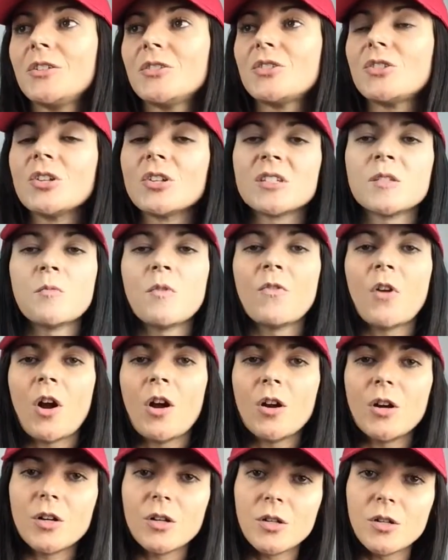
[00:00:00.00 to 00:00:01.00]
took some of
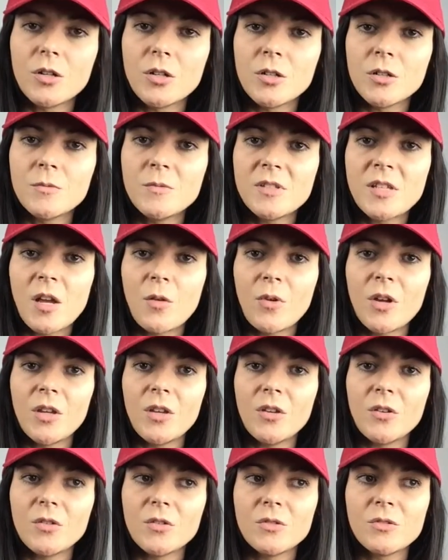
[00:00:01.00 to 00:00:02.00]
our herbs that we
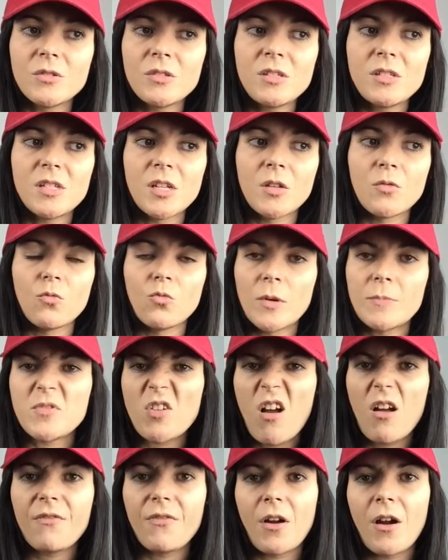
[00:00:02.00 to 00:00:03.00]
used and ripped
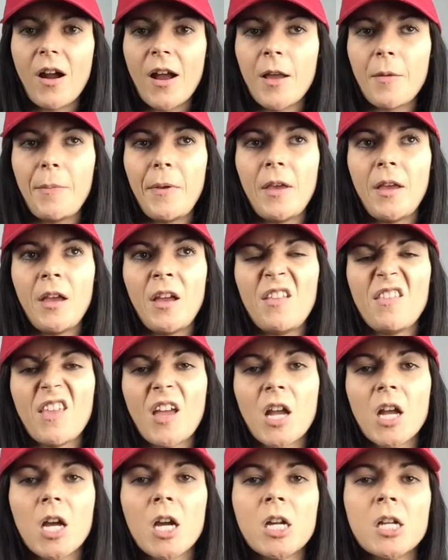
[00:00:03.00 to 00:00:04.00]
off our IP, and they
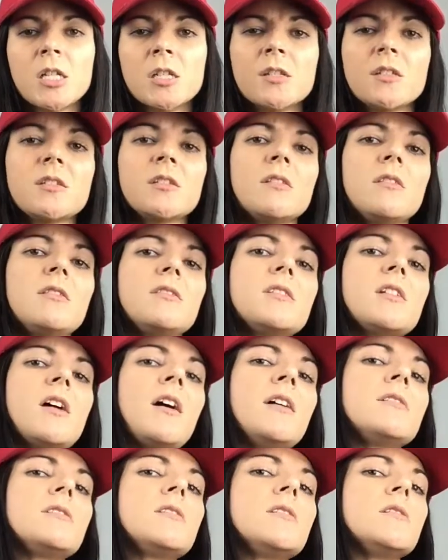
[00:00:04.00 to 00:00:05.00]
cut it and
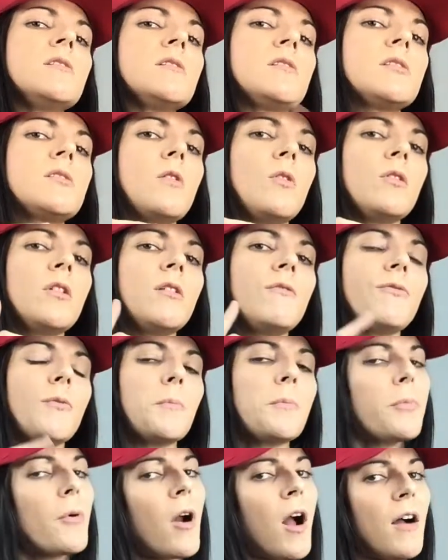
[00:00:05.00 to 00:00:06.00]
synthesized it and sold it for
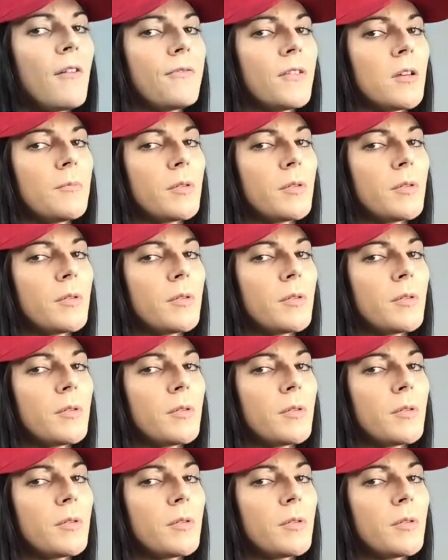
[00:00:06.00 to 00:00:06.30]
profit.